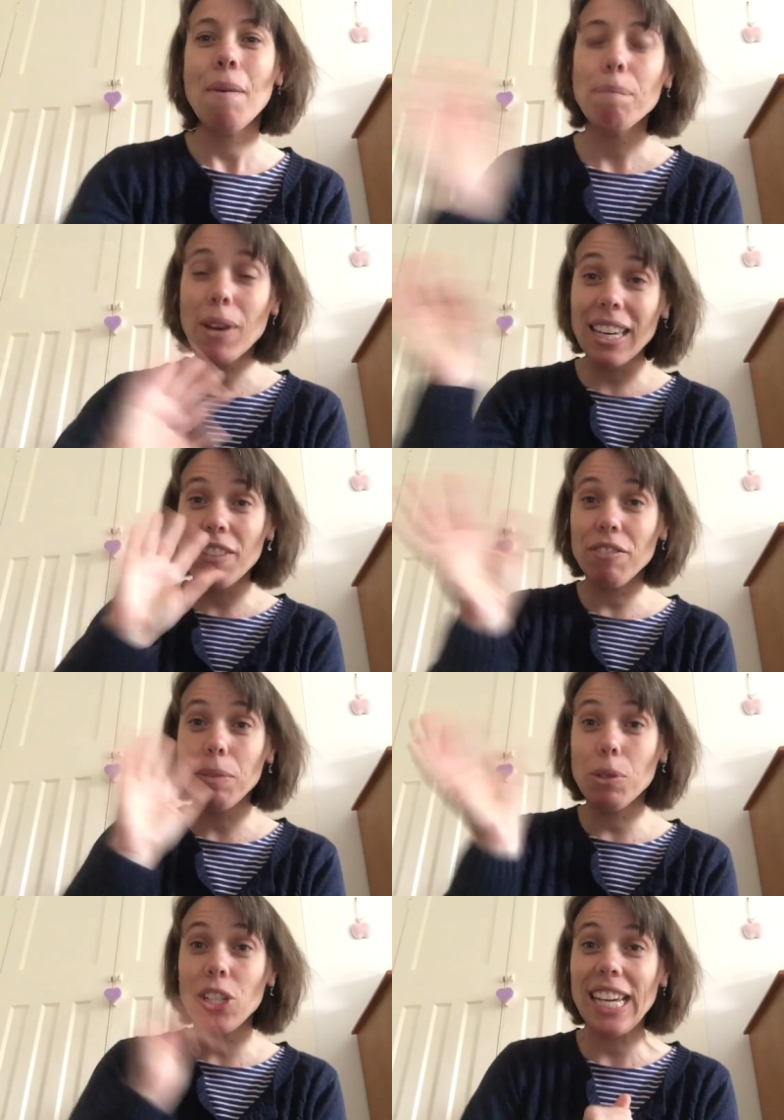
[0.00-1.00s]
Bye,
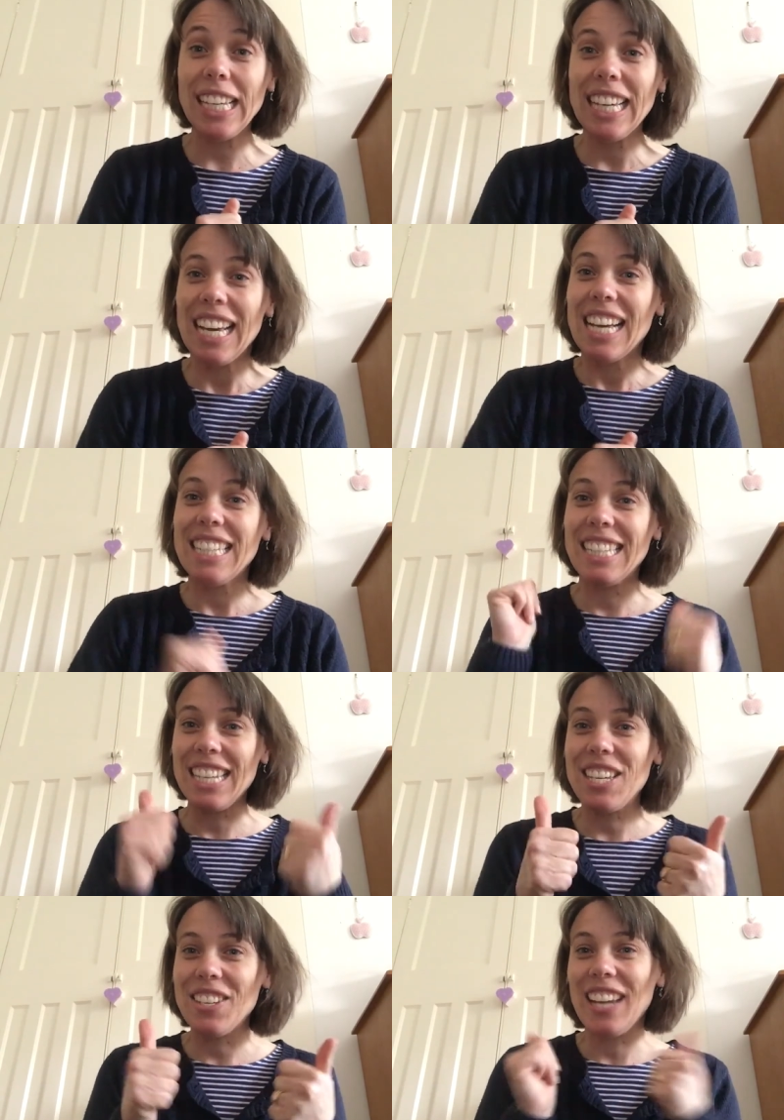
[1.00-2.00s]
everybody.
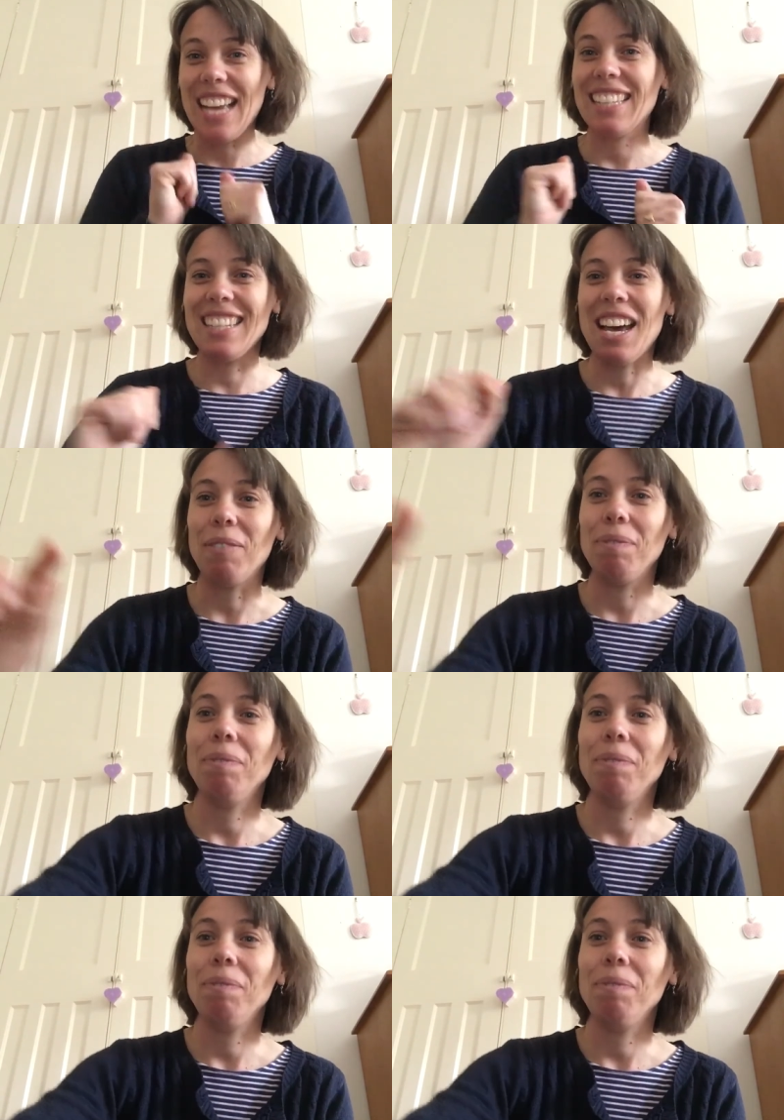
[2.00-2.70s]
See you next time.